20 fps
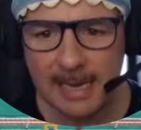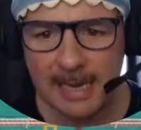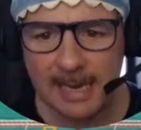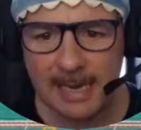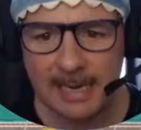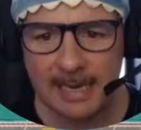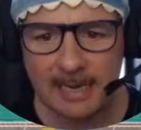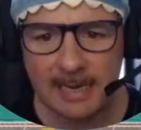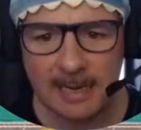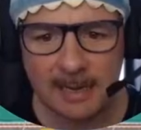
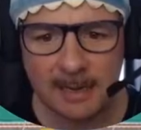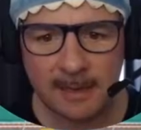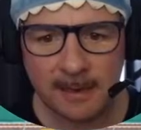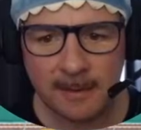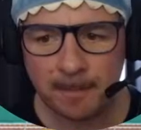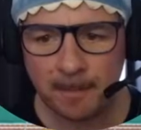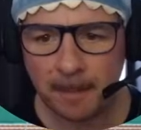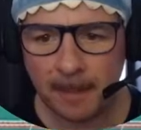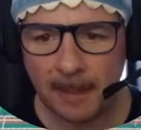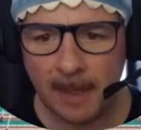in
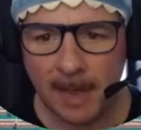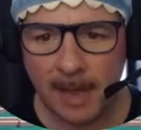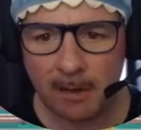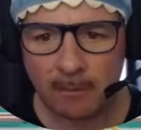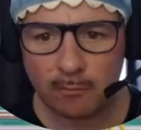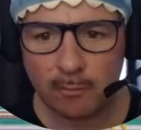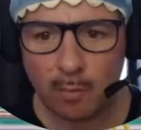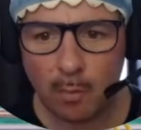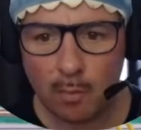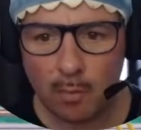
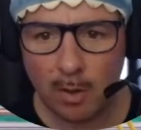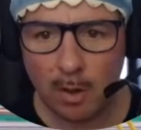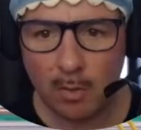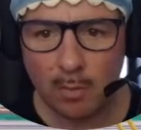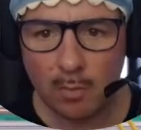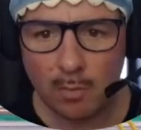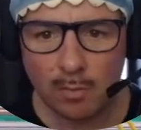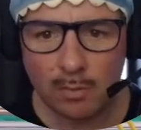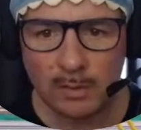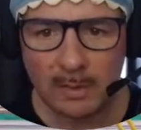raw
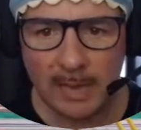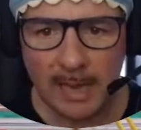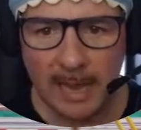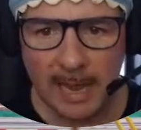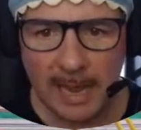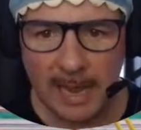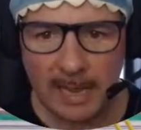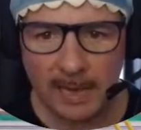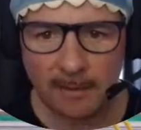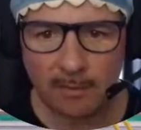gold,
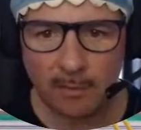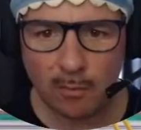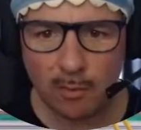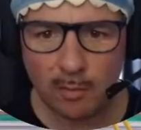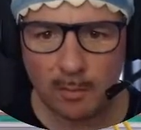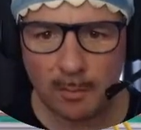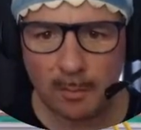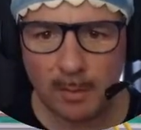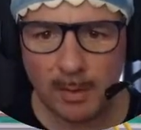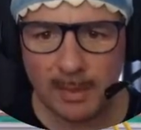and of
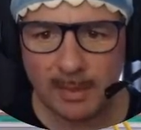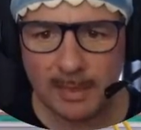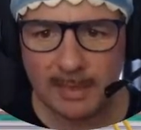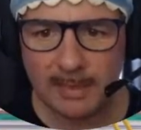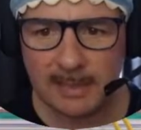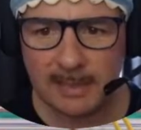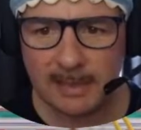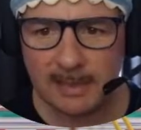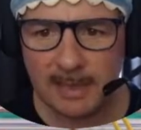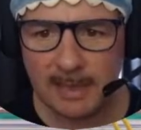course we're putting
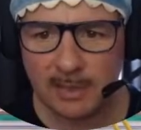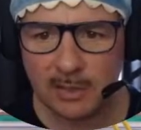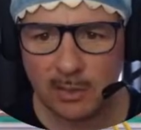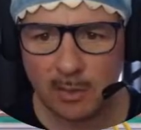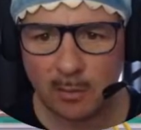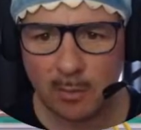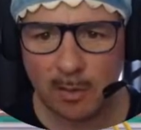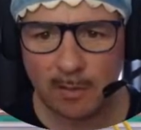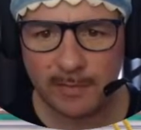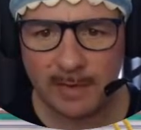these in these
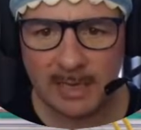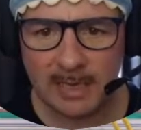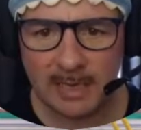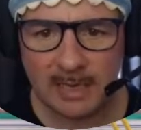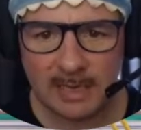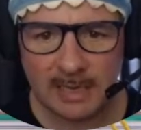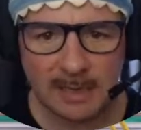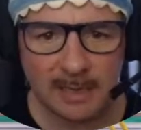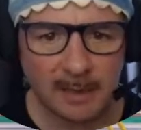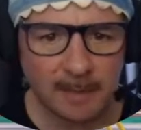two over
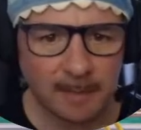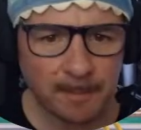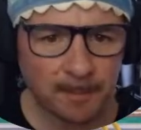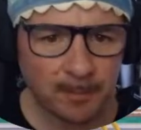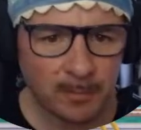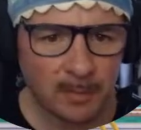here.